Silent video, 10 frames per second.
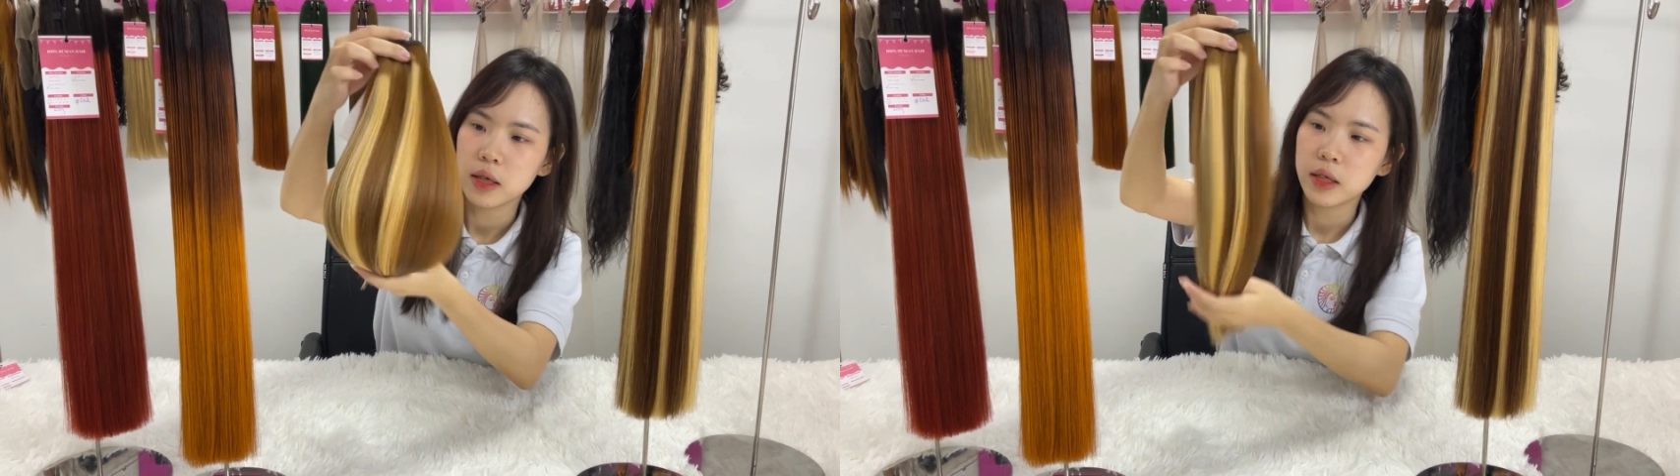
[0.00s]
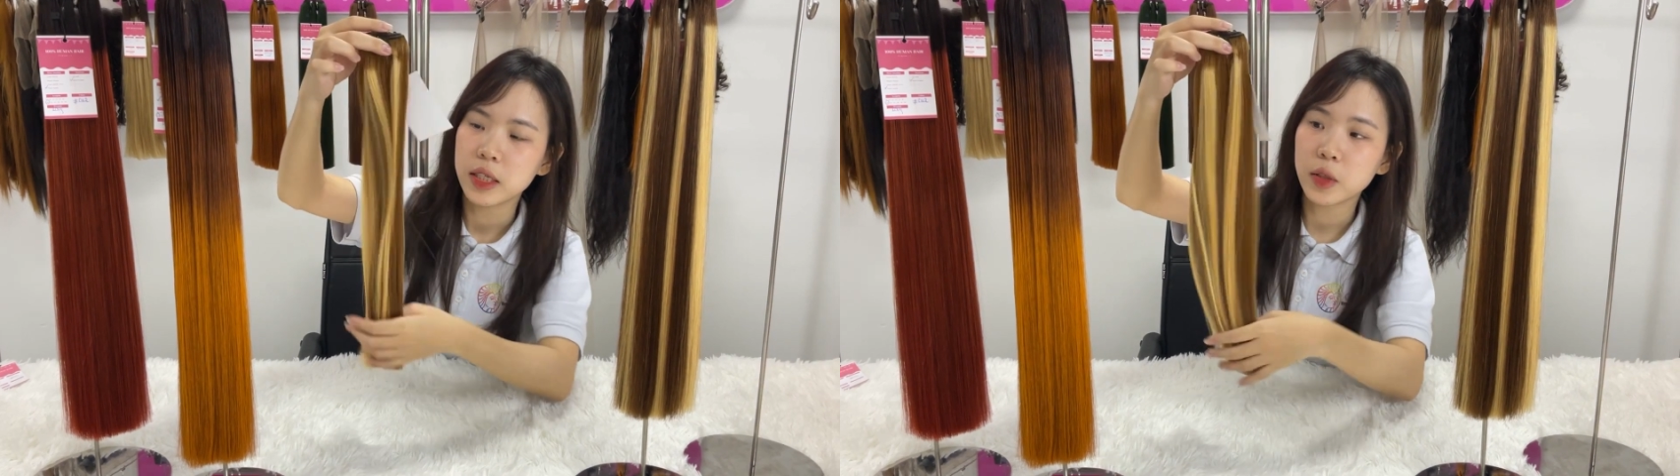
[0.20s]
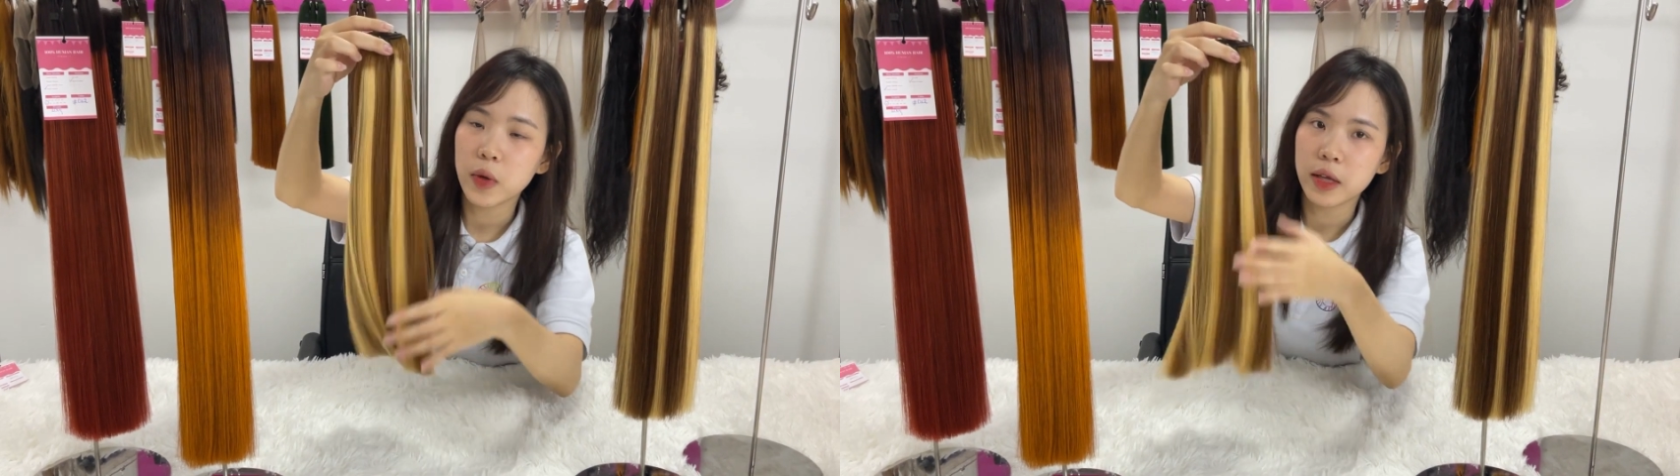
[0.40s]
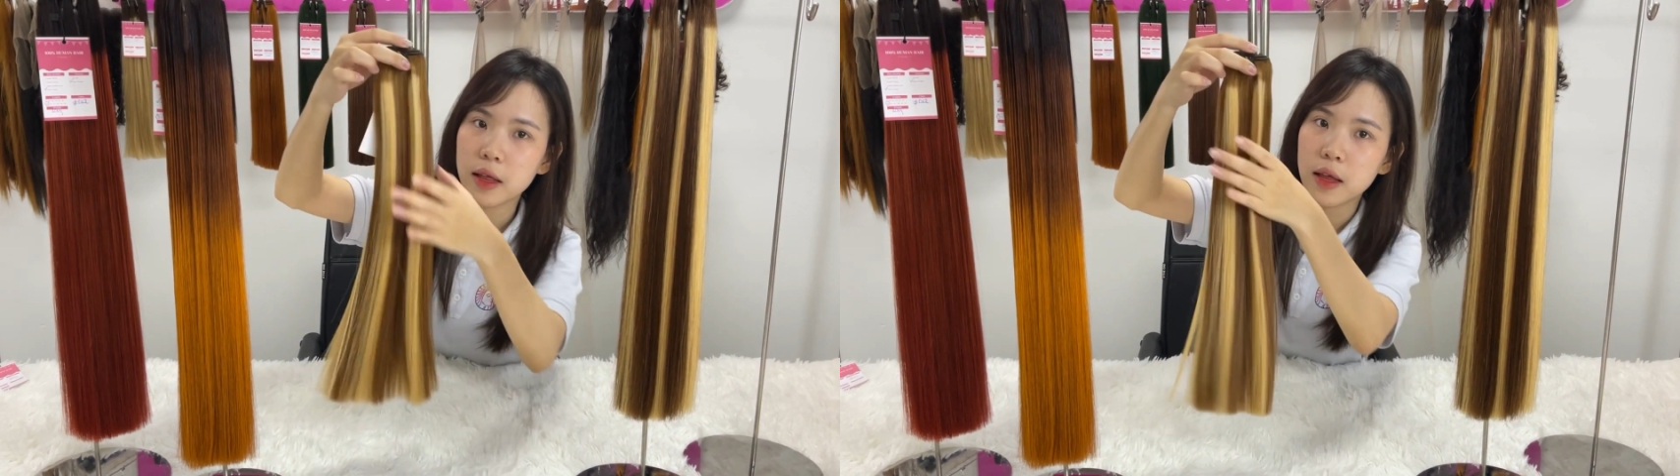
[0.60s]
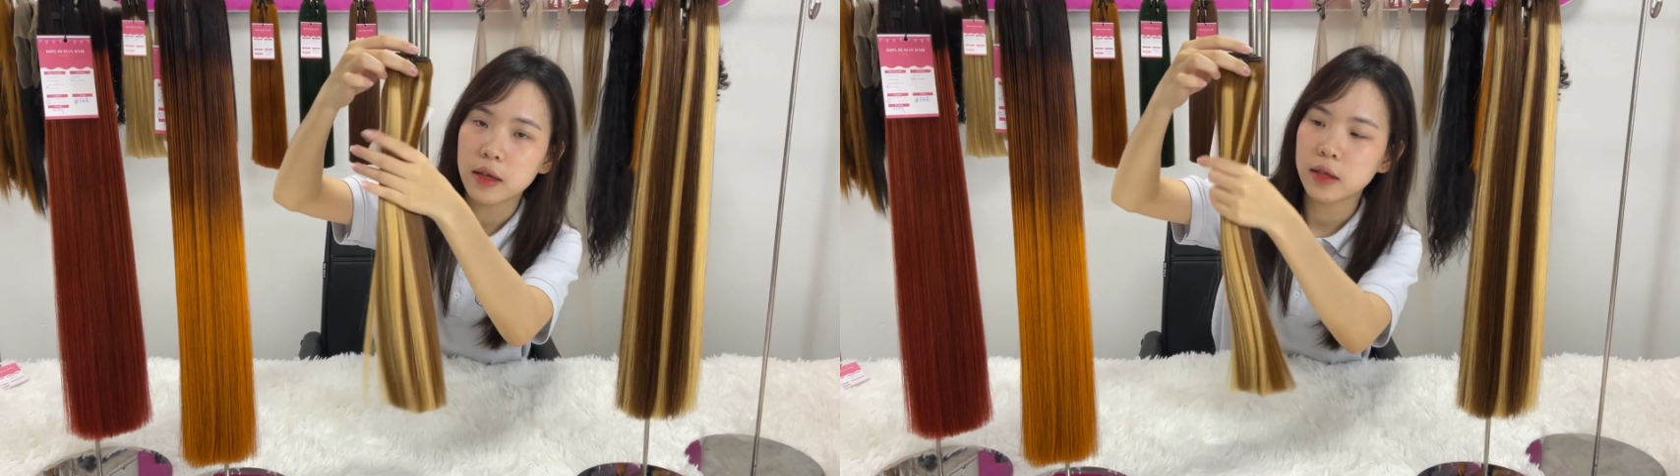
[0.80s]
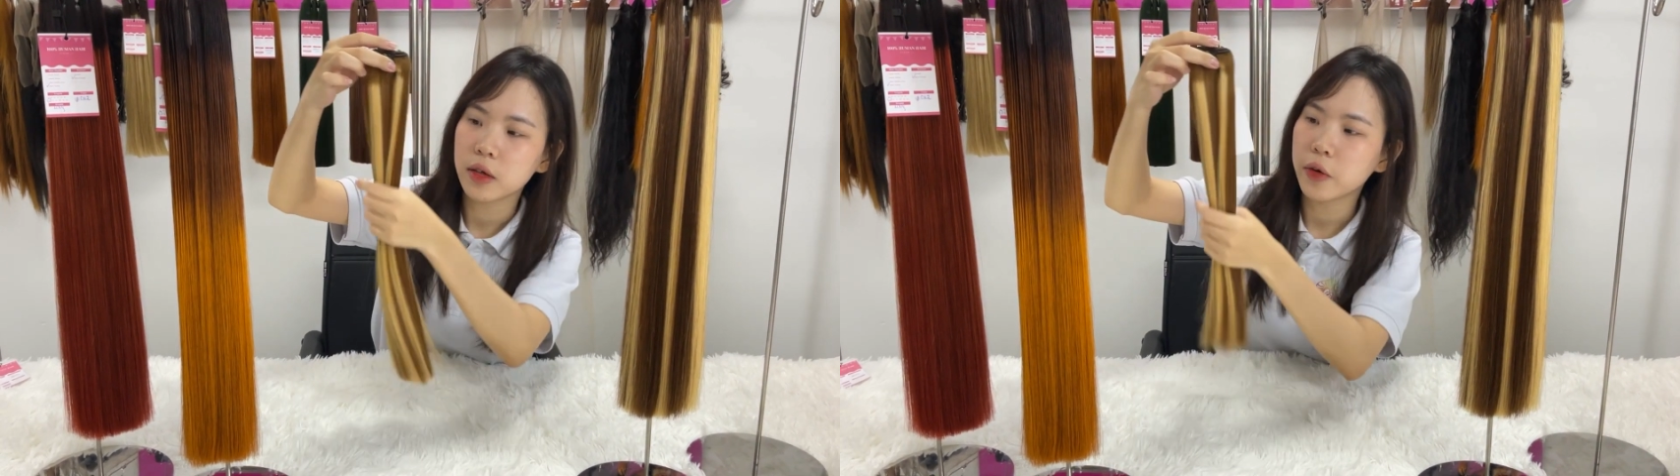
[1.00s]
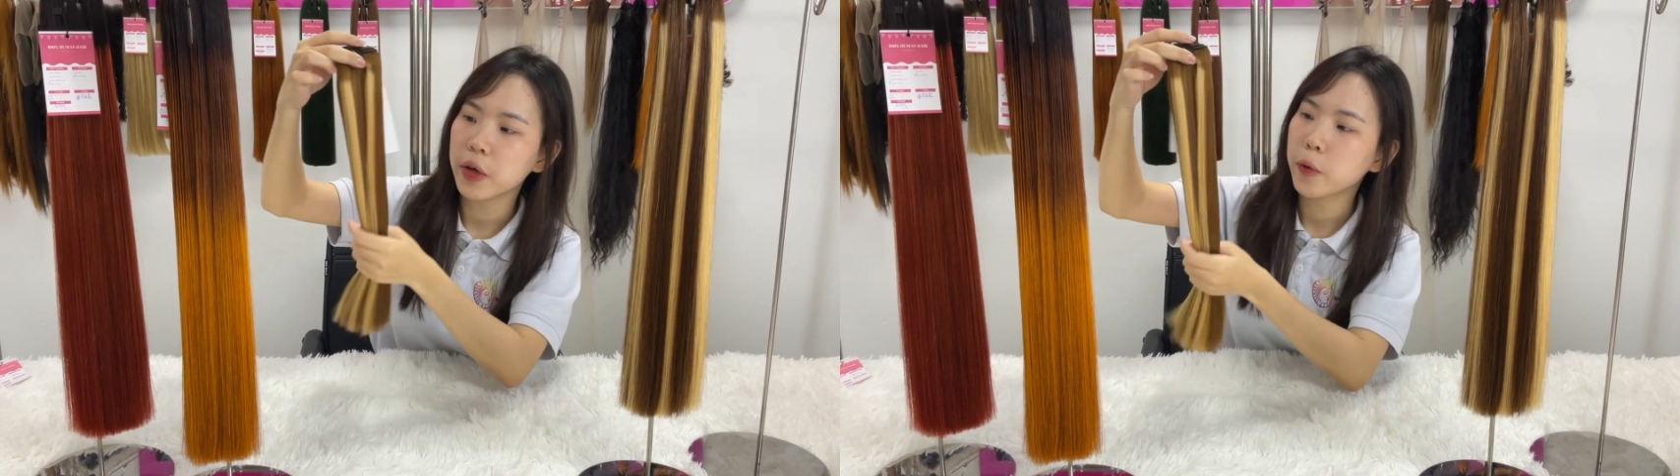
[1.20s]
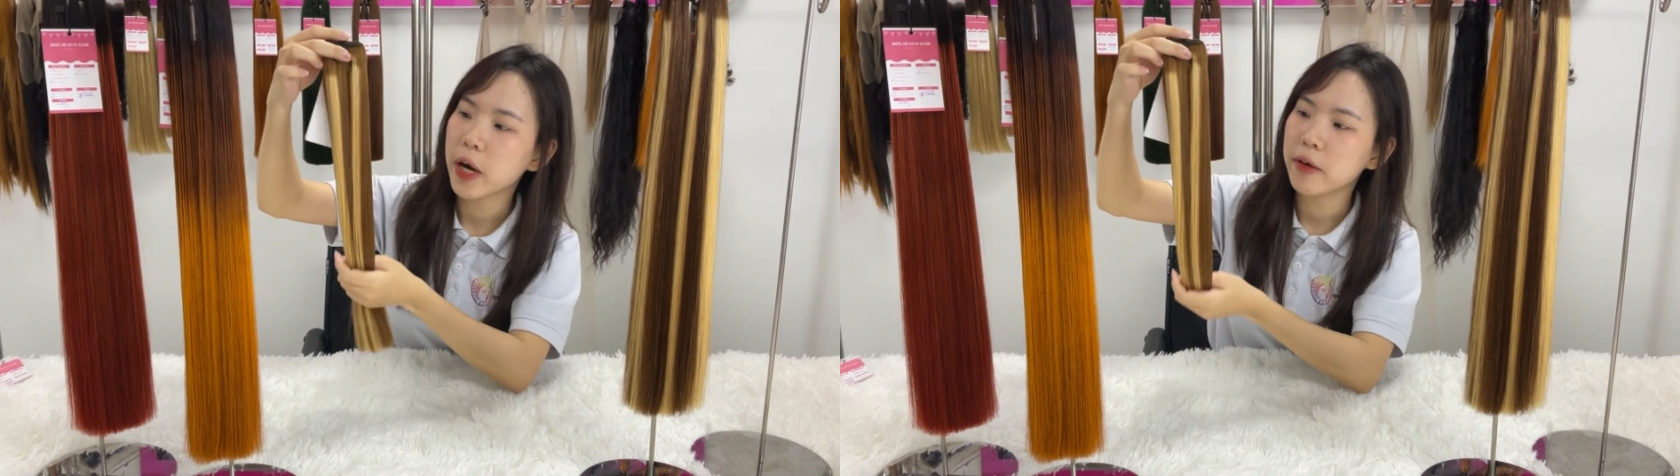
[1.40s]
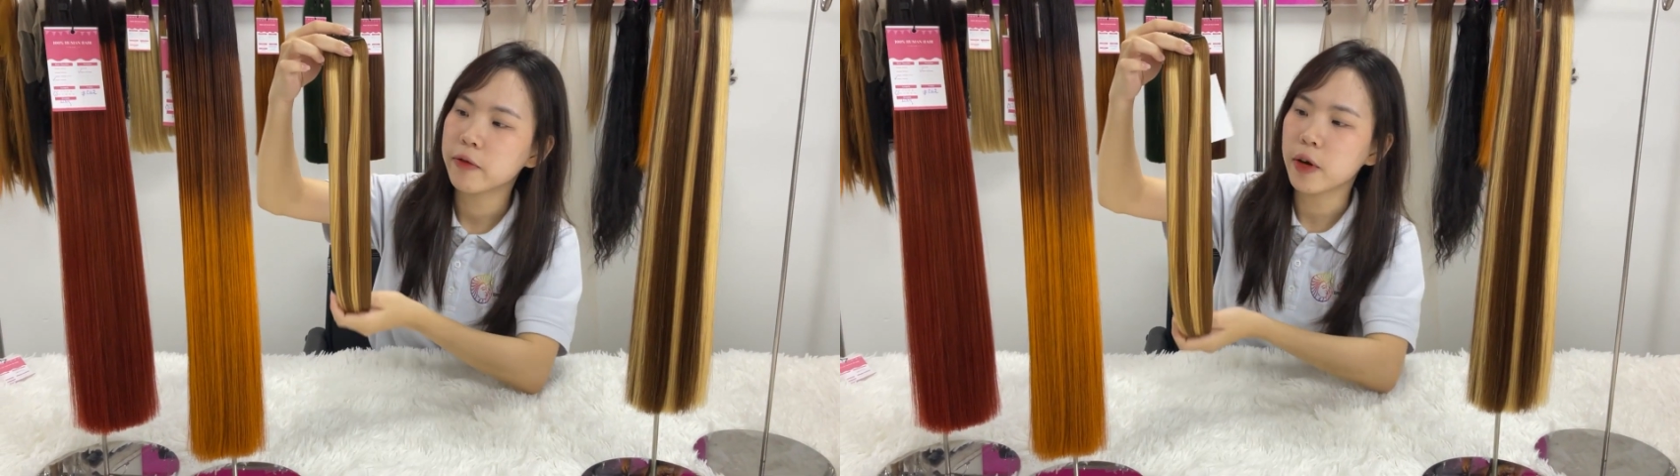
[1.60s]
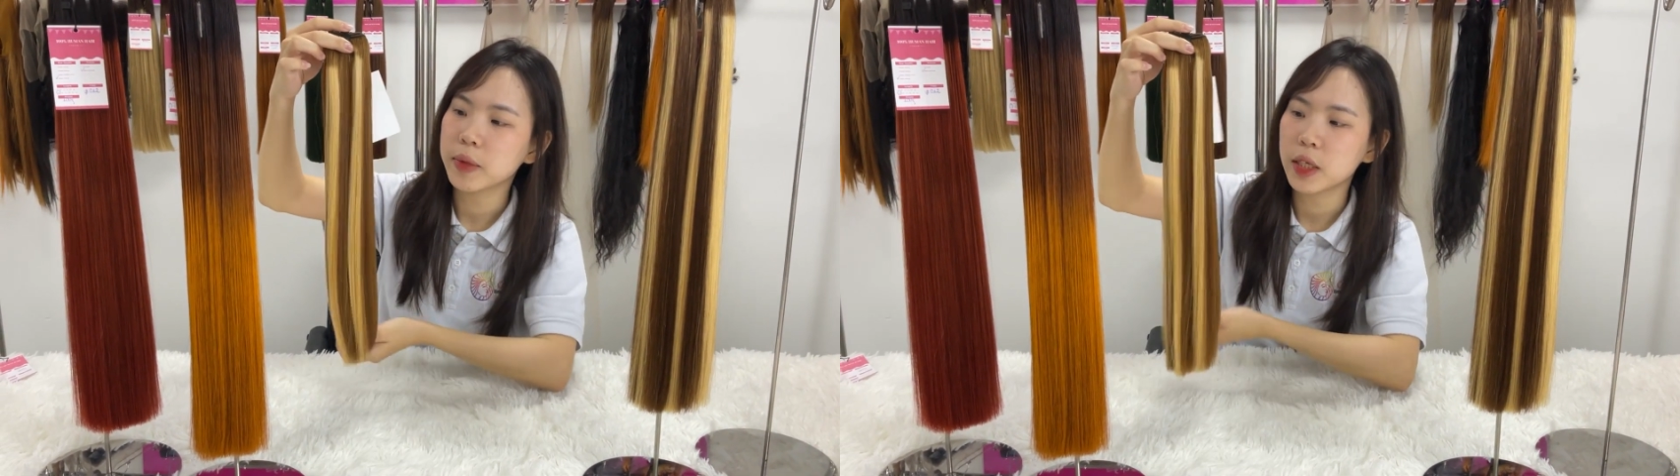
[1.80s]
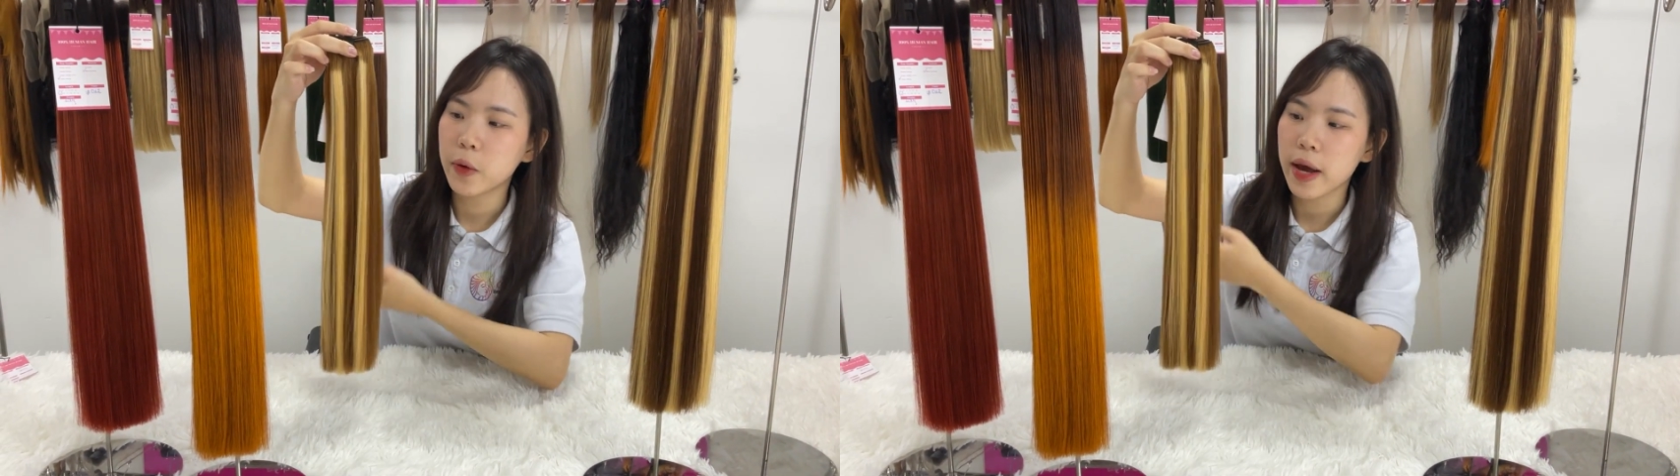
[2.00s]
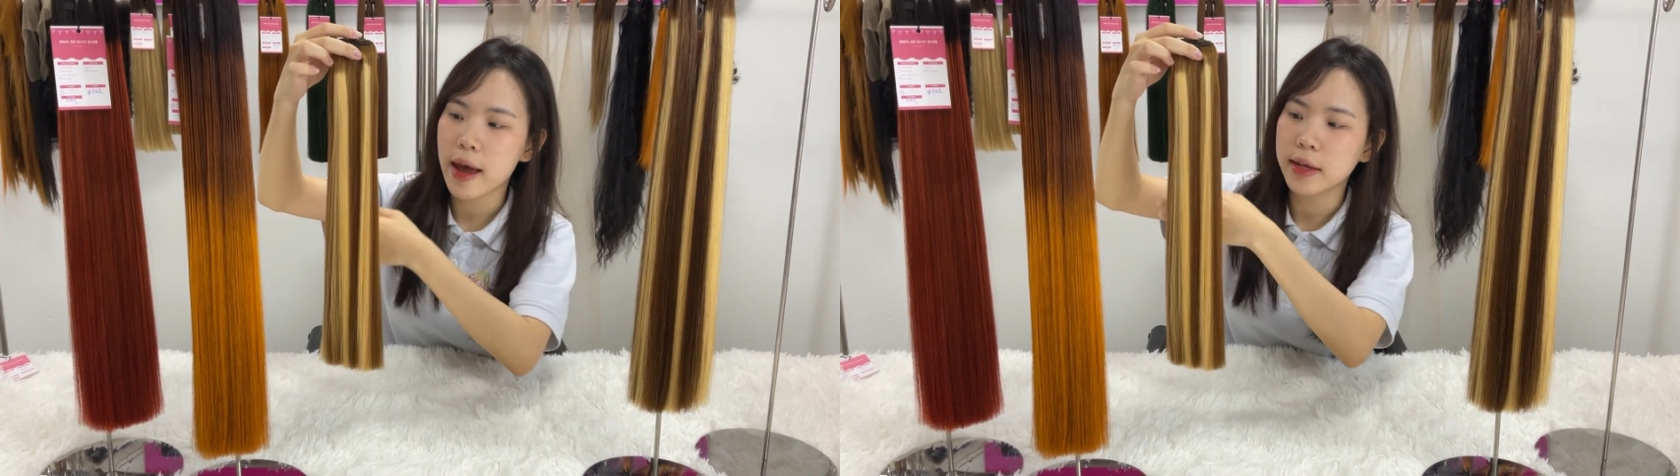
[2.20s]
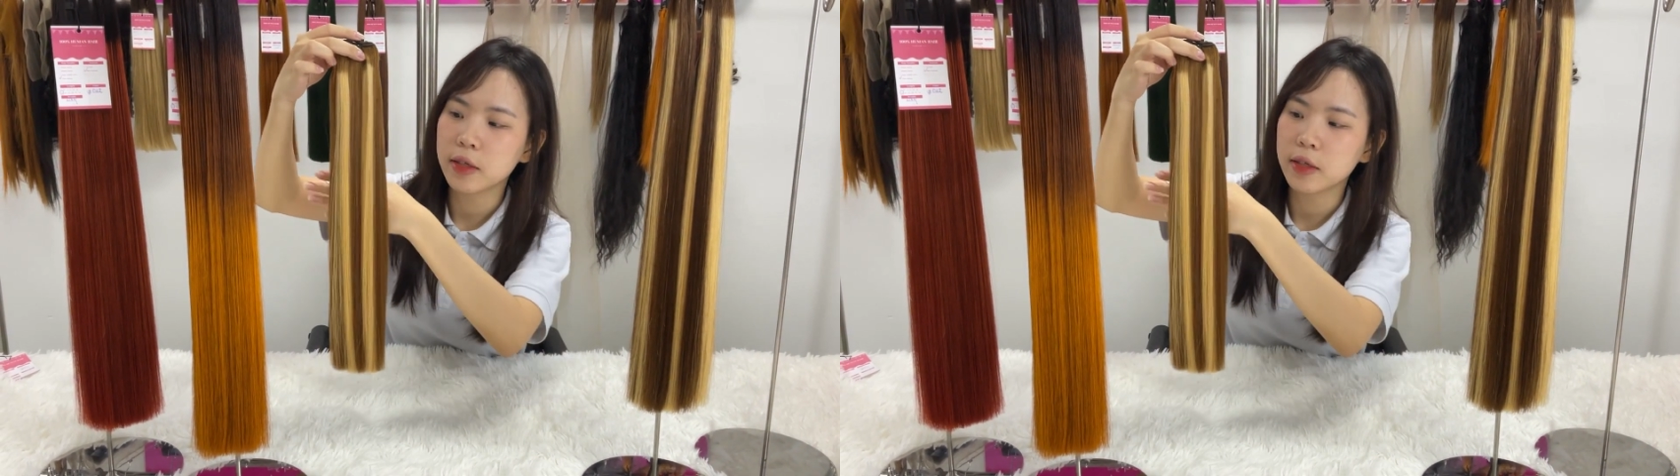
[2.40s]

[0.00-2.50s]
This one is luxury ray from CYhair,